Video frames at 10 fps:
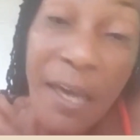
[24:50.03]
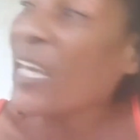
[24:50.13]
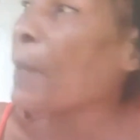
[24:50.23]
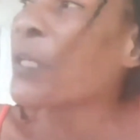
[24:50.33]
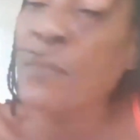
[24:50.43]

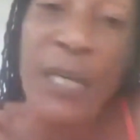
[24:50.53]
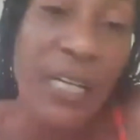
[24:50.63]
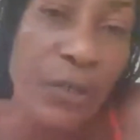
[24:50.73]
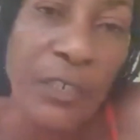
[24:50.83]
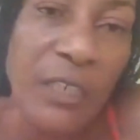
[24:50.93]
Captain
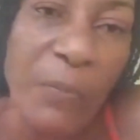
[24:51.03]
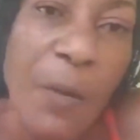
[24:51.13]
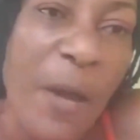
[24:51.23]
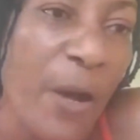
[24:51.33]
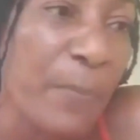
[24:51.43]
Bakery down some
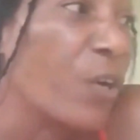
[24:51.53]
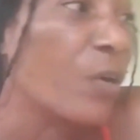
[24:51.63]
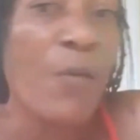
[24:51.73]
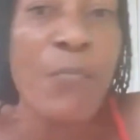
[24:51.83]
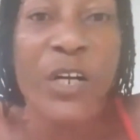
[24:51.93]
go buy one big
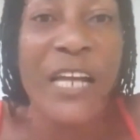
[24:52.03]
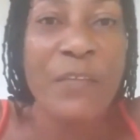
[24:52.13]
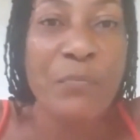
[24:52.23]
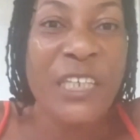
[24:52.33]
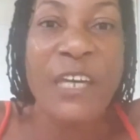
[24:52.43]
old bumbo
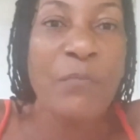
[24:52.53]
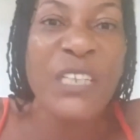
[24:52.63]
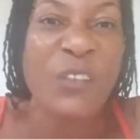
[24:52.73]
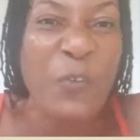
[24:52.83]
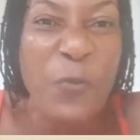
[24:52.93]
clot cake
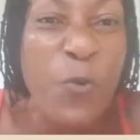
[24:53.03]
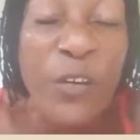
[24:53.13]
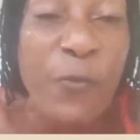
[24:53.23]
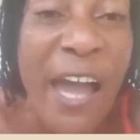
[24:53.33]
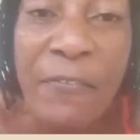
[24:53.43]
big stuff for
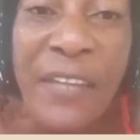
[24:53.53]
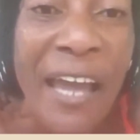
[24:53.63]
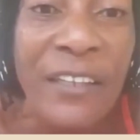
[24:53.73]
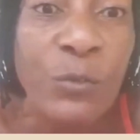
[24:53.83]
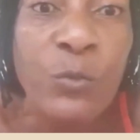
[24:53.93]
four, five,
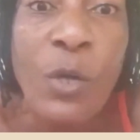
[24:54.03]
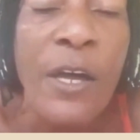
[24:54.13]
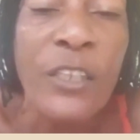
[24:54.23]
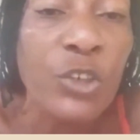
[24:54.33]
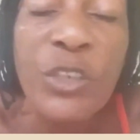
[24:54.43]
nine,
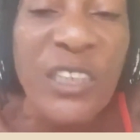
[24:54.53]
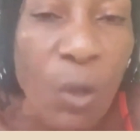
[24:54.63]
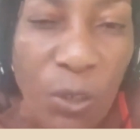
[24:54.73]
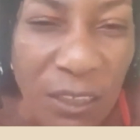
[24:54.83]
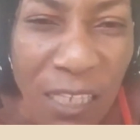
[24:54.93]
three
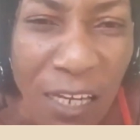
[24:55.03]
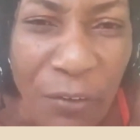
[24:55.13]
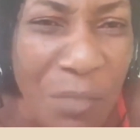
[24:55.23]
thousand dollars.